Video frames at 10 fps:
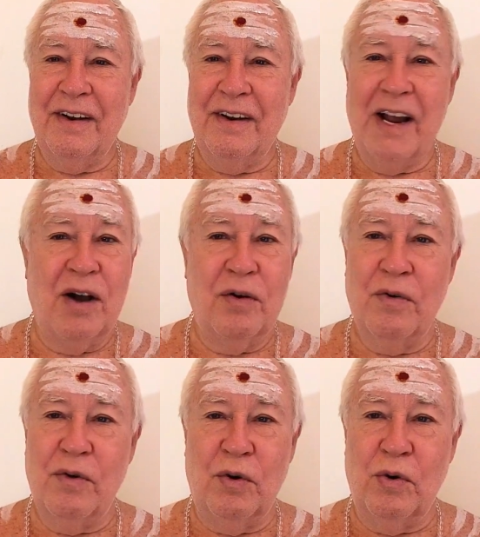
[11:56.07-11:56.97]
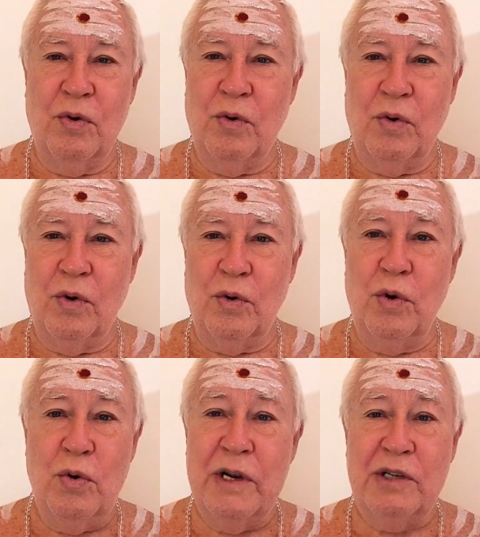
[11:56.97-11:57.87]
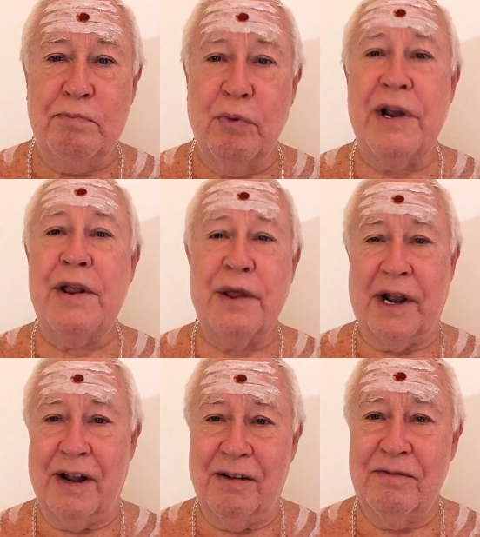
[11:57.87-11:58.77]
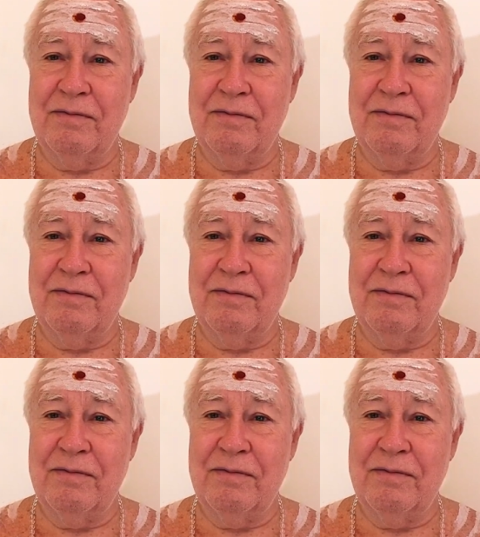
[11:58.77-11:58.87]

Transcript: Now, who is breathing?